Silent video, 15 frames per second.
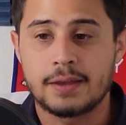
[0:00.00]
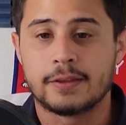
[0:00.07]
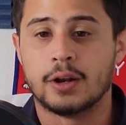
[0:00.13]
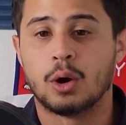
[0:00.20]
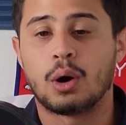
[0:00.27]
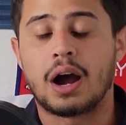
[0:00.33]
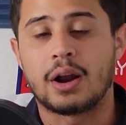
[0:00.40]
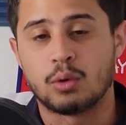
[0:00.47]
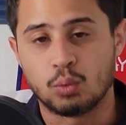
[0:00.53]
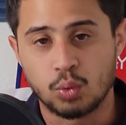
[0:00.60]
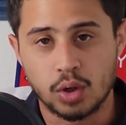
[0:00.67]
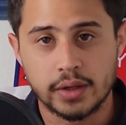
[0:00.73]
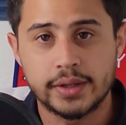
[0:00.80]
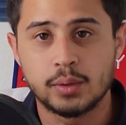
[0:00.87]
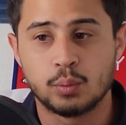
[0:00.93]
You know, I
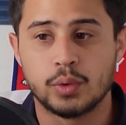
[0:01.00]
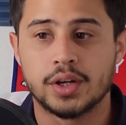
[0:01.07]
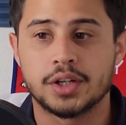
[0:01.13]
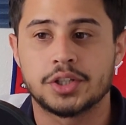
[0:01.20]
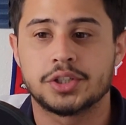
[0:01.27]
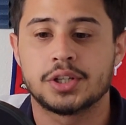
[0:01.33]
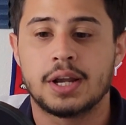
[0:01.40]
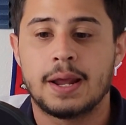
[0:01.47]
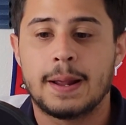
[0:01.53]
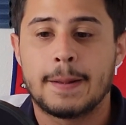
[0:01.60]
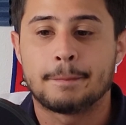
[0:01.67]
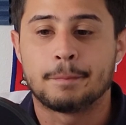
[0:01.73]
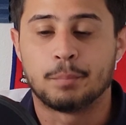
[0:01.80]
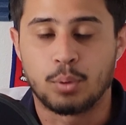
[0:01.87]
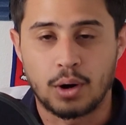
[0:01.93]
really wish
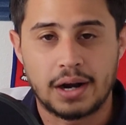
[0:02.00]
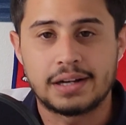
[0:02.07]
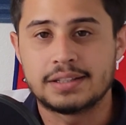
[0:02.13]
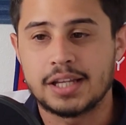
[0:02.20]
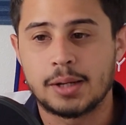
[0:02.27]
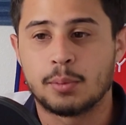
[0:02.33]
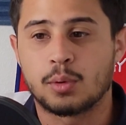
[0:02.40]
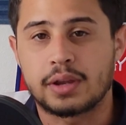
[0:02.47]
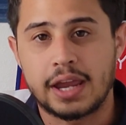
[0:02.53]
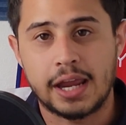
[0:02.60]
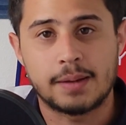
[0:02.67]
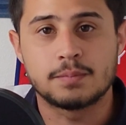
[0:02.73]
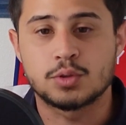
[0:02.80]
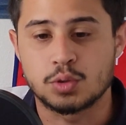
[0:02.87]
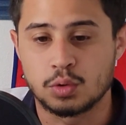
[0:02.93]
Brian Daboll
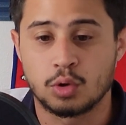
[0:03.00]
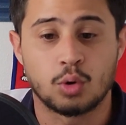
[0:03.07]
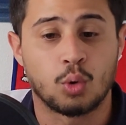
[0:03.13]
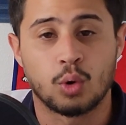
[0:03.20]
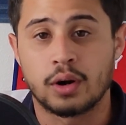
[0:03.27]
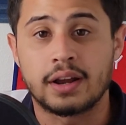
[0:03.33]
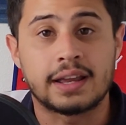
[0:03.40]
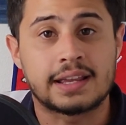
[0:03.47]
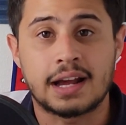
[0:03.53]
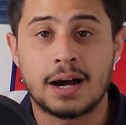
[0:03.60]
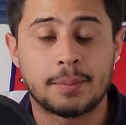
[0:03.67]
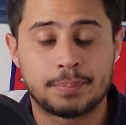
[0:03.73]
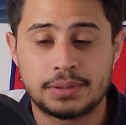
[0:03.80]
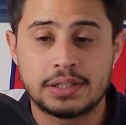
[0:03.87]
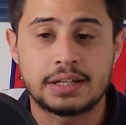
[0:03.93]
came sooner or a
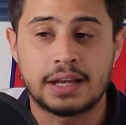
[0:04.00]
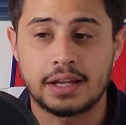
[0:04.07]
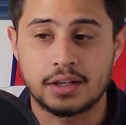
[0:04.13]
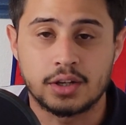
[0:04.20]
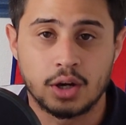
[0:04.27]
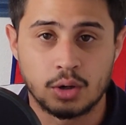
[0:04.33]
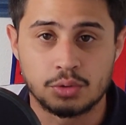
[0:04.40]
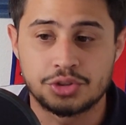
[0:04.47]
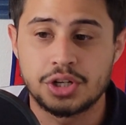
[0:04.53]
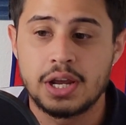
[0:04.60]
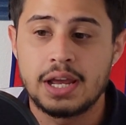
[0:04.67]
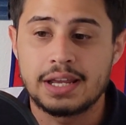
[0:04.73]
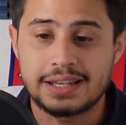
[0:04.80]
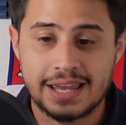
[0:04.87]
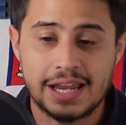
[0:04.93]
competent head coach
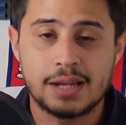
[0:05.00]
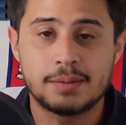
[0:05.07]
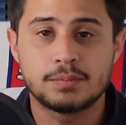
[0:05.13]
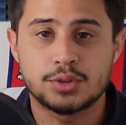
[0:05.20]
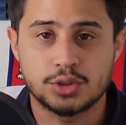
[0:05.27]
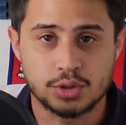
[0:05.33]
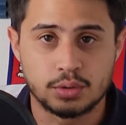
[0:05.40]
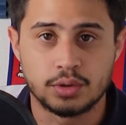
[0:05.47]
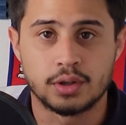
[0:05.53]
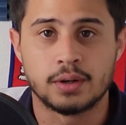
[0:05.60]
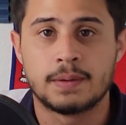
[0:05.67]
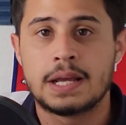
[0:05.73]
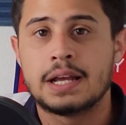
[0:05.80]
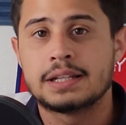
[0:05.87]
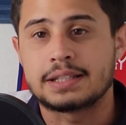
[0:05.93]
came
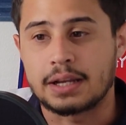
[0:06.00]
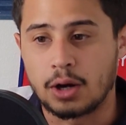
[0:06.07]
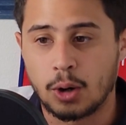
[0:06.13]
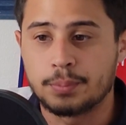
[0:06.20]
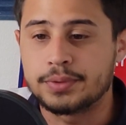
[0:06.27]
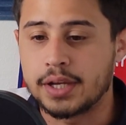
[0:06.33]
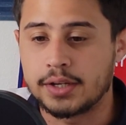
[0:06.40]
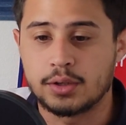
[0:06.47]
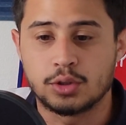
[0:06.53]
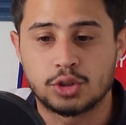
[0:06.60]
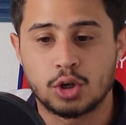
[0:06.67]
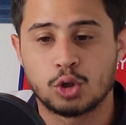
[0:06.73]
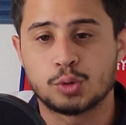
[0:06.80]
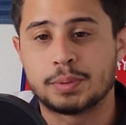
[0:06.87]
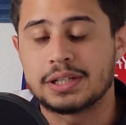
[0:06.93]
sooner to help Daniel
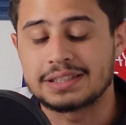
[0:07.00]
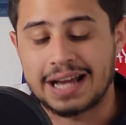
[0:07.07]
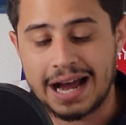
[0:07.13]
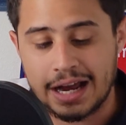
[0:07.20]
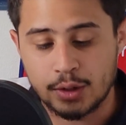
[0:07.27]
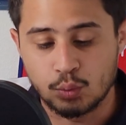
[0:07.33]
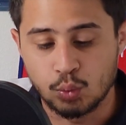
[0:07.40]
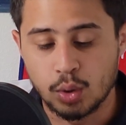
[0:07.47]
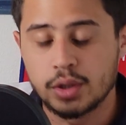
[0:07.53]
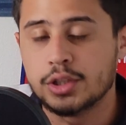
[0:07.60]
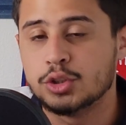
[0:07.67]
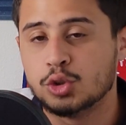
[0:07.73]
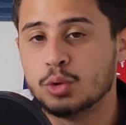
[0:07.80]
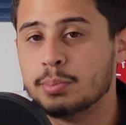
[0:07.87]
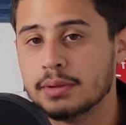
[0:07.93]
Jones because I really
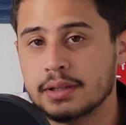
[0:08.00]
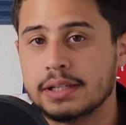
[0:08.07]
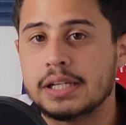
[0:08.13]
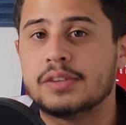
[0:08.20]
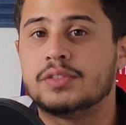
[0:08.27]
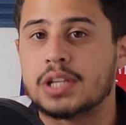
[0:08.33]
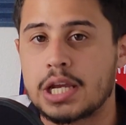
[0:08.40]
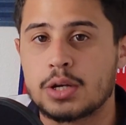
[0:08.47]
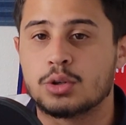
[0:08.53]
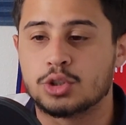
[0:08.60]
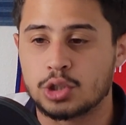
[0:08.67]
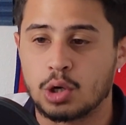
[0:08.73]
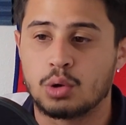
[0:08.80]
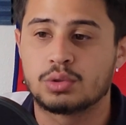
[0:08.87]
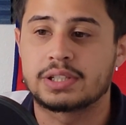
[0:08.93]
do believe Daniel
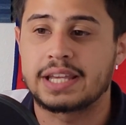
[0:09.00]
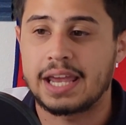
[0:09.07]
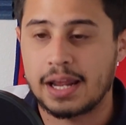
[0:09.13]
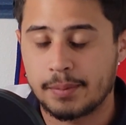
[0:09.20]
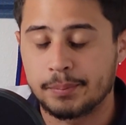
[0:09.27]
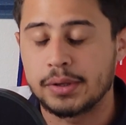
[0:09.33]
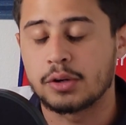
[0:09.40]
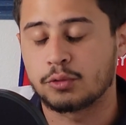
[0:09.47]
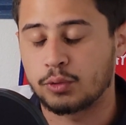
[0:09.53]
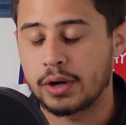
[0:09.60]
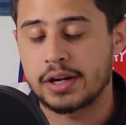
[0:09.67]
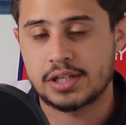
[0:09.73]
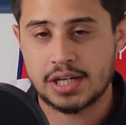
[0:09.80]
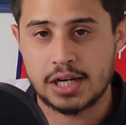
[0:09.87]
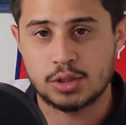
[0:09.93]
Jones can be a
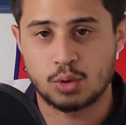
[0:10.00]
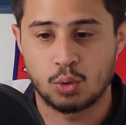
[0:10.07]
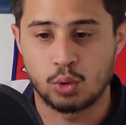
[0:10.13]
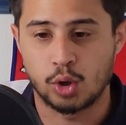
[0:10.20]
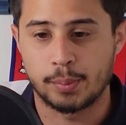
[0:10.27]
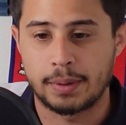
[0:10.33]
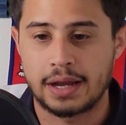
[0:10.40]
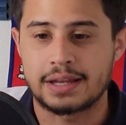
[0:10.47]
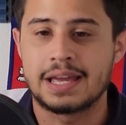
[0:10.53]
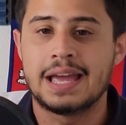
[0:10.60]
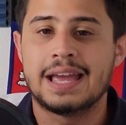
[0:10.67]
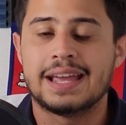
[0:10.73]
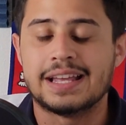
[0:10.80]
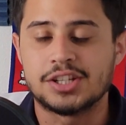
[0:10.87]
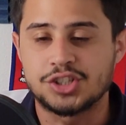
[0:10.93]
franchise quarterback.
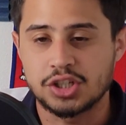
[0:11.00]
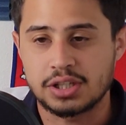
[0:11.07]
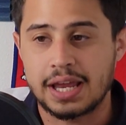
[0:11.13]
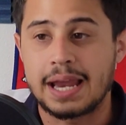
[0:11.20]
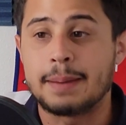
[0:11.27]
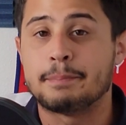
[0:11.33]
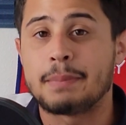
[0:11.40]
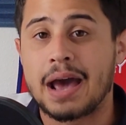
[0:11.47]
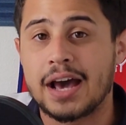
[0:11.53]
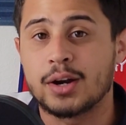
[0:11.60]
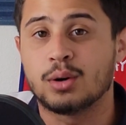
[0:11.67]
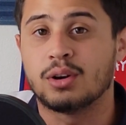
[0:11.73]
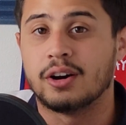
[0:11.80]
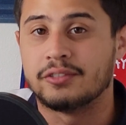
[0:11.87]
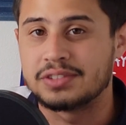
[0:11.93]
It's just a
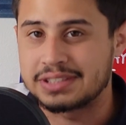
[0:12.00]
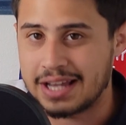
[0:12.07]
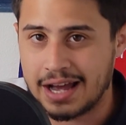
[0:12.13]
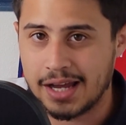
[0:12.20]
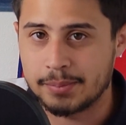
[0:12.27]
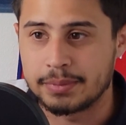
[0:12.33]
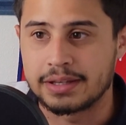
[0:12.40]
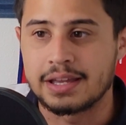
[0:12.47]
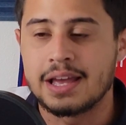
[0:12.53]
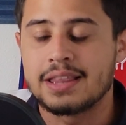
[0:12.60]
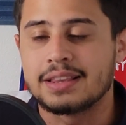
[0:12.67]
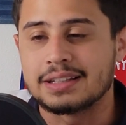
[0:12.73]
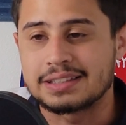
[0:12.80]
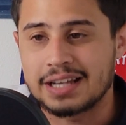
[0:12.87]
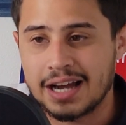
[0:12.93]
matter of timing.
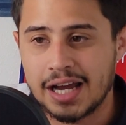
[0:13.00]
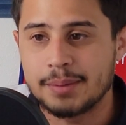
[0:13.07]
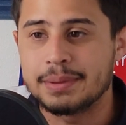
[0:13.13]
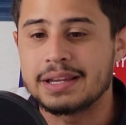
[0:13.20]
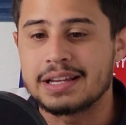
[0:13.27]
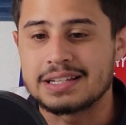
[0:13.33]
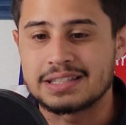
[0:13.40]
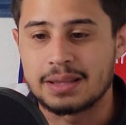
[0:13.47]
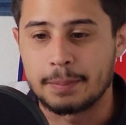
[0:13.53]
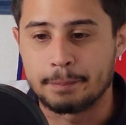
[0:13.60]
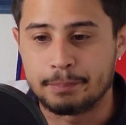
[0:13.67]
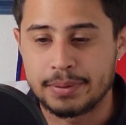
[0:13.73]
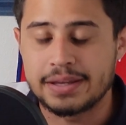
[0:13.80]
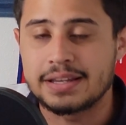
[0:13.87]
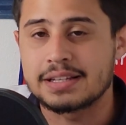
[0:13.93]
The timing is the
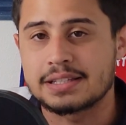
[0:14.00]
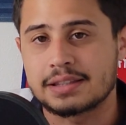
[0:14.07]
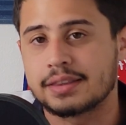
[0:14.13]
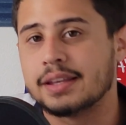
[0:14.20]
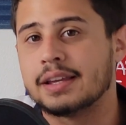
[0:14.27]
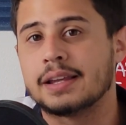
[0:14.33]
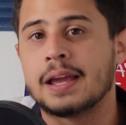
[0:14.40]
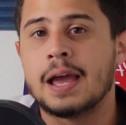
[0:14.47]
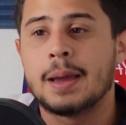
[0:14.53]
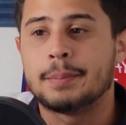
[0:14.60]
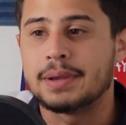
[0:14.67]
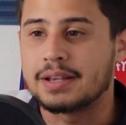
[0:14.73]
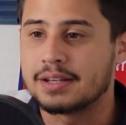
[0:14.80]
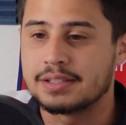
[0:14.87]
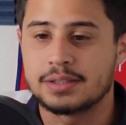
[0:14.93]
biggest thing
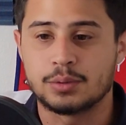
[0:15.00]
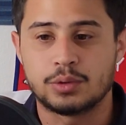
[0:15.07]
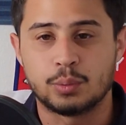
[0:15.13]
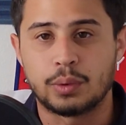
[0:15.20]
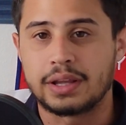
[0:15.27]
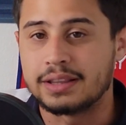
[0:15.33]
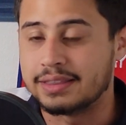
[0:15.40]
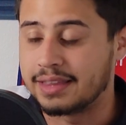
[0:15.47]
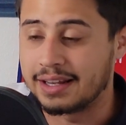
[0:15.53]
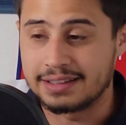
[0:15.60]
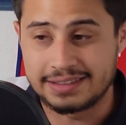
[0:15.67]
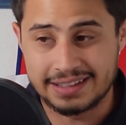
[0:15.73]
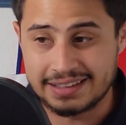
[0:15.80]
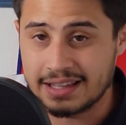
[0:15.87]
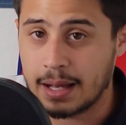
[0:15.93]
because they
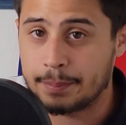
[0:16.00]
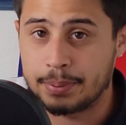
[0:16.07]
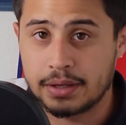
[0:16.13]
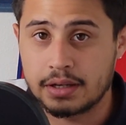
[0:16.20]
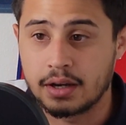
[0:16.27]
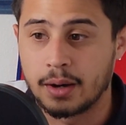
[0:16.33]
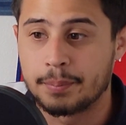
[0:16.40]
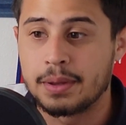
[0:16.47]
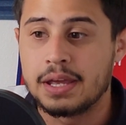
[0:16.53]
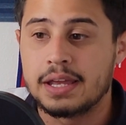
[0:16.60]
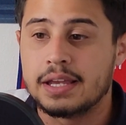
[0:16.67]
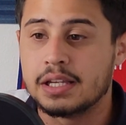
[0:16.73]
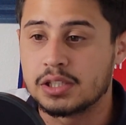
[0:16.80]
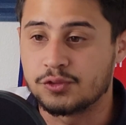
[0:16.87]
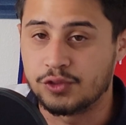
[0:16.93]
did not pick up
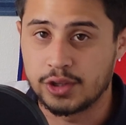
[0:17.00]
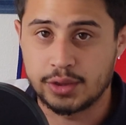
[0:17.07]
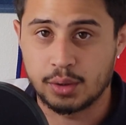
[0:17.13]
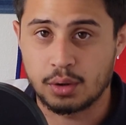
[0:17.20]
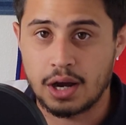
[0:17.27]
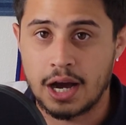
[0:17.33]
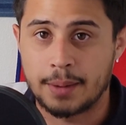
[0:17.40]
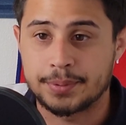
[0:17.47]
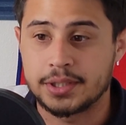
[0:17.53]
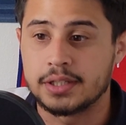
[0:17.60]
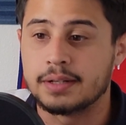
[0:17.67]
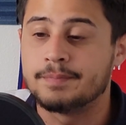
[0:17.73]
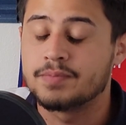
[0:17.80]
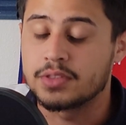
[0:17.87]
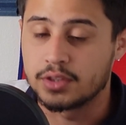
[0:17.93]
his fifth year
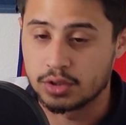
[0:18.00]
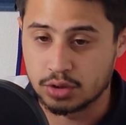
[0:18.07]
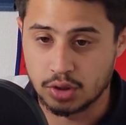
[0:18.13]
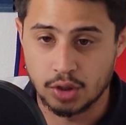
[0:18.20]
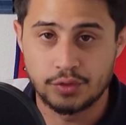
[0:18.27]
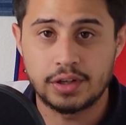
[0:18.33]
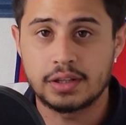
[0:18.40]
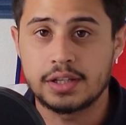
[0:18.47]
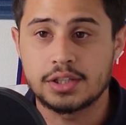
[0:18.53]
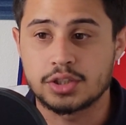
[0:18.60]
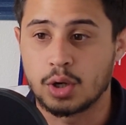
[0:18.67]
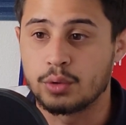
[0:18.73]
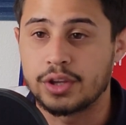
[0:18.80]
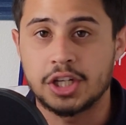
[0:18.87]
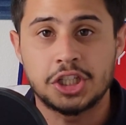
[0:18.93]
option, deservingly
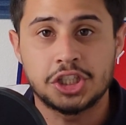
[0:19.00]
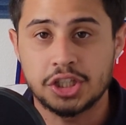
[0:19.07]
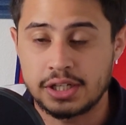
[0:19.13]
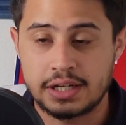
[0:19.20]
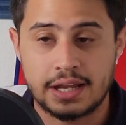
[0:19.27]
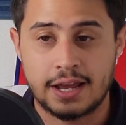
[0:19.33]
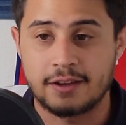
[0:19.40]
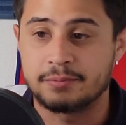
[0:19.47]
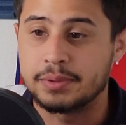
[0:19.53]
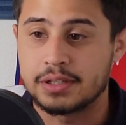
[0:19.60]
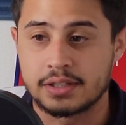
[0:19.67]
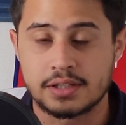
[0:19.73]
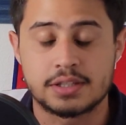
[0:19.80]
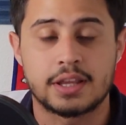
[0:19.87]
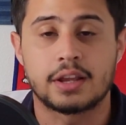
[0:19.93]
so. They shouldn't have
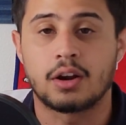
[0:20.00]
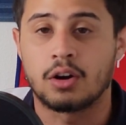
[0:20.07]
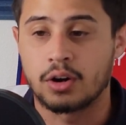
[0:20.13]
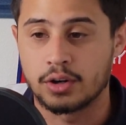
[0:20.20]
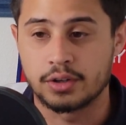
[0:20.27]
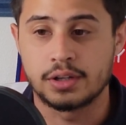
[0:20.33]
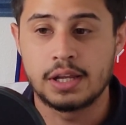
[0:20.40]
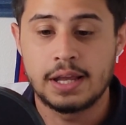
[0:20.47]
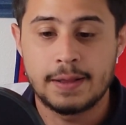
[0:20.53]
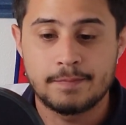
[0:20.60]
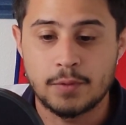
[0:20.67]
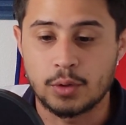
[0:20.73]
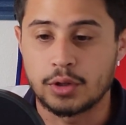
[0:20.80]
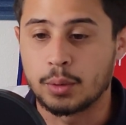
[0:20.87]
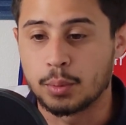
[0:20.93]
because they are,
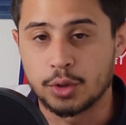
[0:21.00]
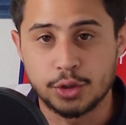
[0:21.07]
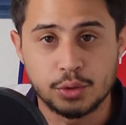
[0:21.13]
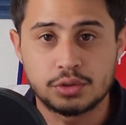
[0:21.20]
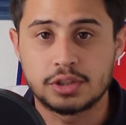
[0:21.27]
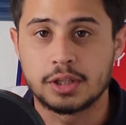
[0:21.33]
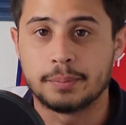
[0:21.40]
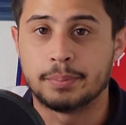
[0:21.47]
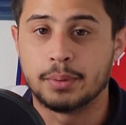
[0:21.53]
you know, they were new to the